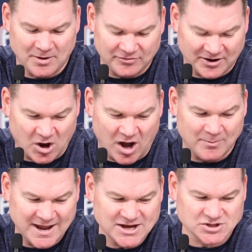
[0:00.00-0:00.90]
but the
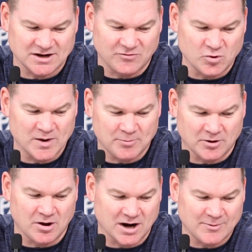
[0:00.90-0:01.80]
combination of who we
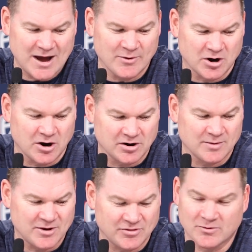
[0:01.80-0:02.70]
put on him and how we guarded
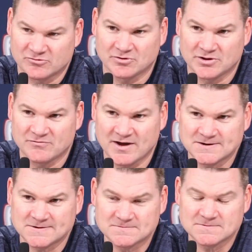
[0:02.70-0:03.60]
him, I thought was really
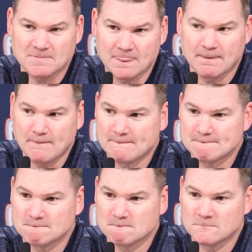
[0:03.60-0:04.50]
effective. Who's covered
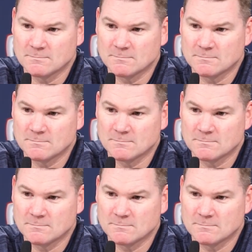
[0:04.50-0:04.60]
by you?